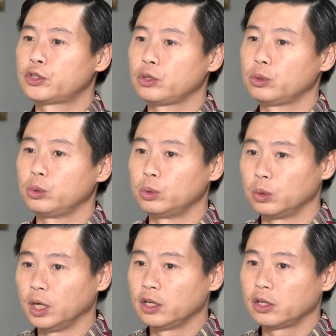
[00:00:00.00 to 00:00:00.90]

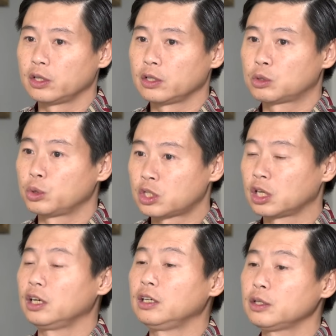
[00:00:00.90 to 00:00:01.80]
to
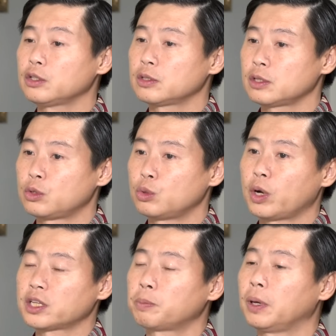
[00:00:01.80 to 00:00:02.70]
turn the
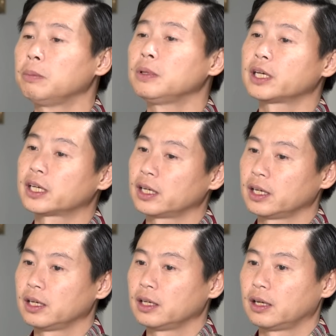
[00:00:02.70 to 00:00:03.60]
U.S. public
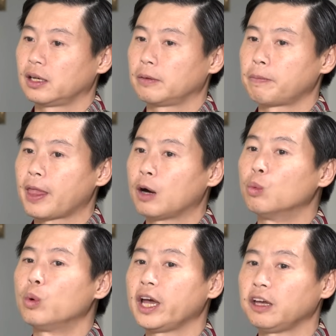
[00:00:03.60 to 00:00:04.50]

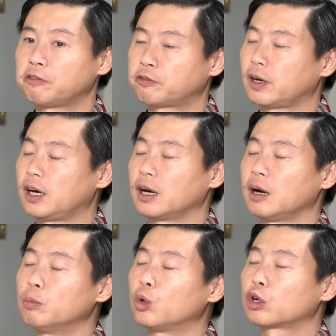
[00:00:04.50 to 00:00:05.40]
away from a more